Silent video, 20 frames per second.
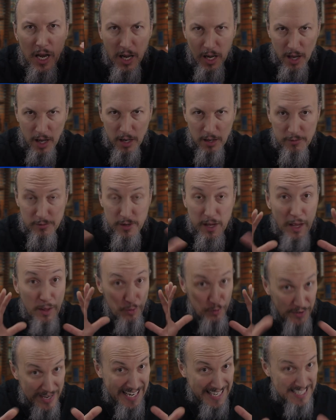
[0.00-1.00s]
loved.
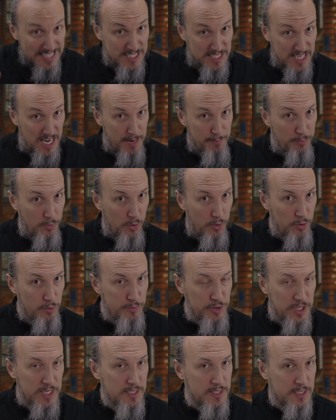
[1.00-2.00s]
The disciple
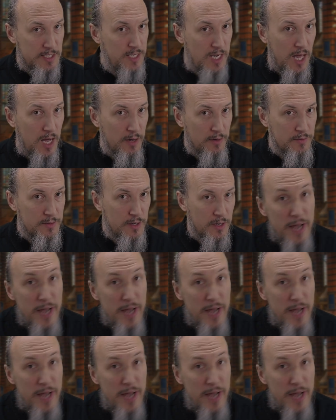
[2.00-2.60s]
whom Jesus loved.